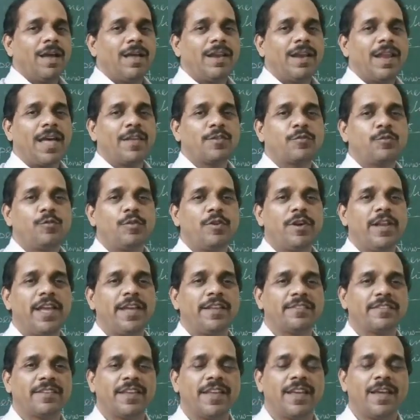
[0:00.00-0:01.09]
Last 2
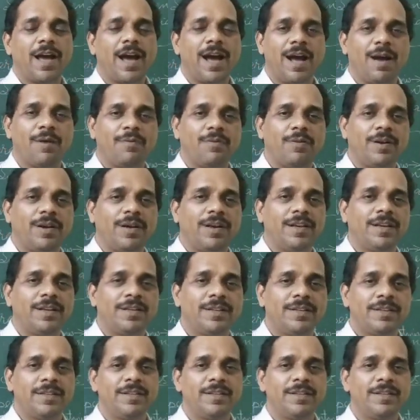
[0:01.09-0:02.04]
days I have